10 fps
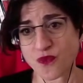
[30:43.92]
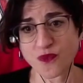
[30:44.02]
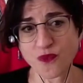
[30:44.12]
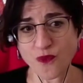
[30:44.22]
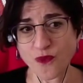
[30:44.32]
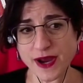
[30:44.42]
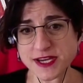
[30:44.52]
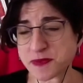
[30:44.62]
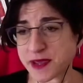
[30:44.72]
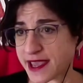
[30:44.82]
what is
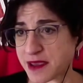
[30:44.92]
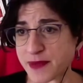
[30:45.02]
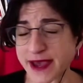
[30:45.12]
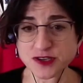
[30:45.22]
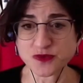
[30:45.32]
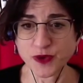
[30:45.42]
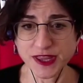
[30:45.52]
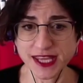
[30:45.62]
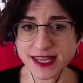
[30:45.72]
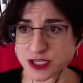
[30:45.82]
being impacted
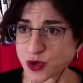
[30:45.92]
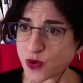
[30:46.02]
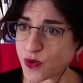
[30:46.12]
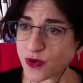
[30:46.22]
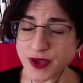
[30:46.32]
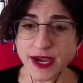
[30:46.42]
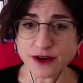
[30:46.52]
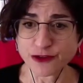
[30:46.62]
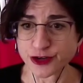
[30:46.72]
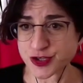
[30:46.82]
within this coal
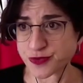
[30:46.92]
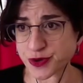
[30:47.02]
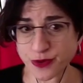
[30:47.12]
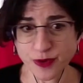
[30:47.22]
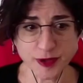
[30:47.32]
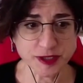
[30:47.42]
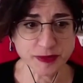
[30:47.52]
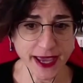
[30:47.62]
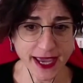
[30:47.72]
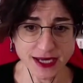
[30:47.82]
versus renewable
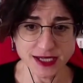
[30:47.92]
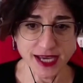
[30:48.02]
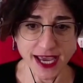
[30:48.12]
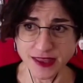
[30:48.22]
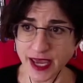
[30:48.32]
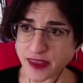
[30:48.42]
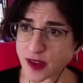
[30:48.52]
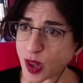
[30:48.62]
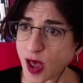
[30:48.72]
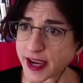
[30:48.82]
debate and the
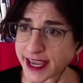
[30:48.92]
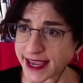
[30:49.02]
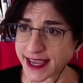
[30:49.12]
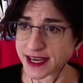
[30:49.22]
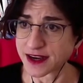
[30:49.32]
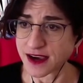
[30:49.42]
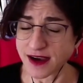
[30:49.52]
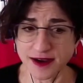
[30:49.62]
locking in